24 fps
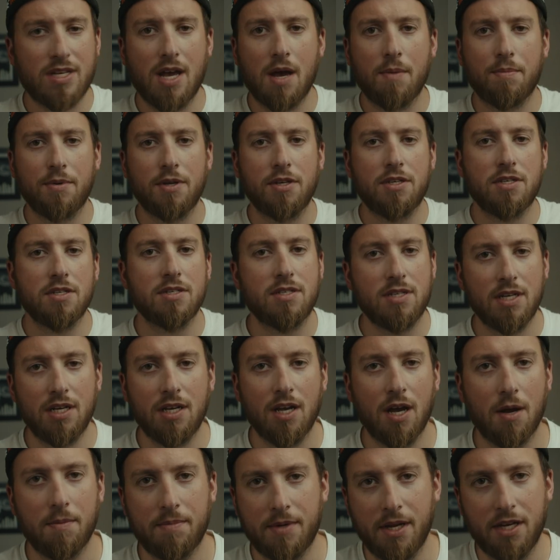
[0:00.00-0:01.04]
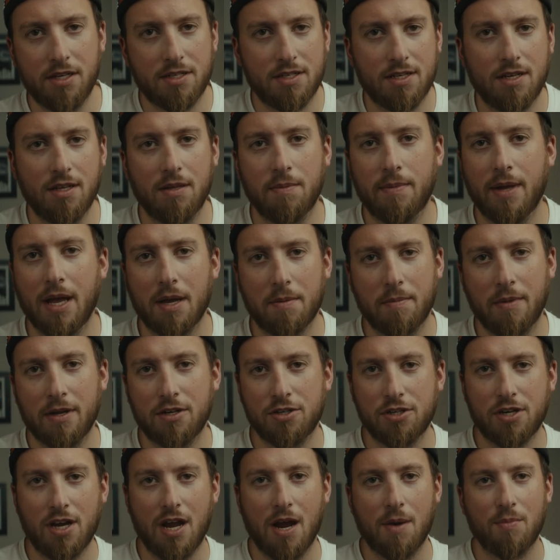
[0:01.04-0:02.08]
happy to see updates to the
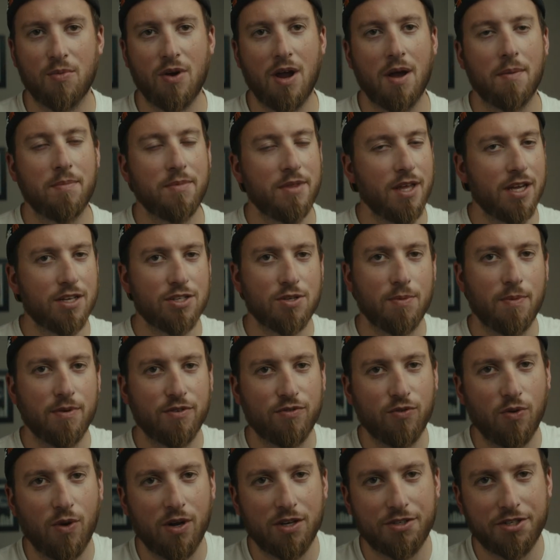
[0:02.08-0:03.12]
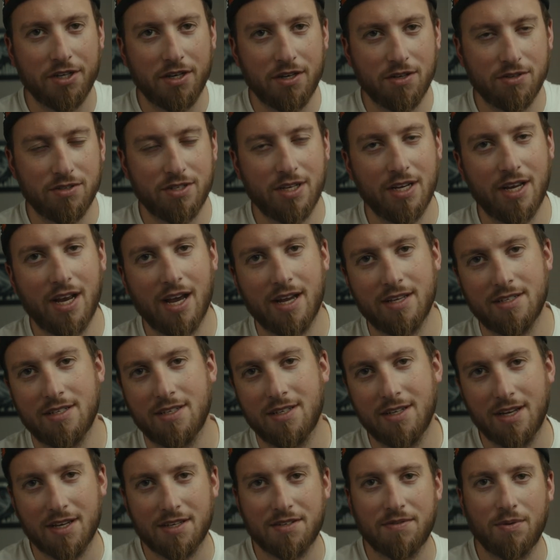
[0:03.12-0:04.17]
Blackmagic Camera app. Thanks so much for watching. I'll see you guys in
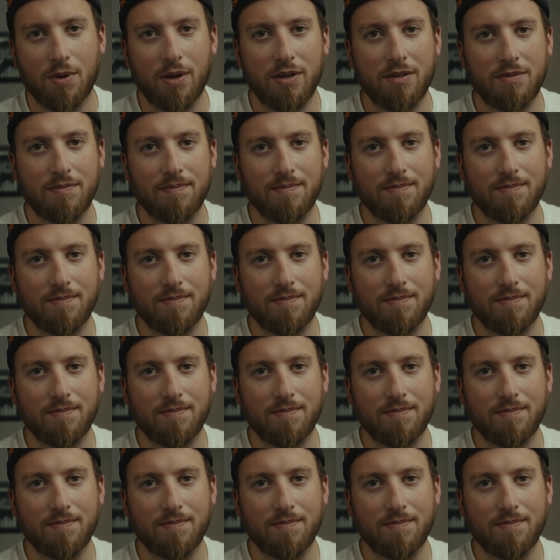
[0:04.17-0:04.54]
the next one.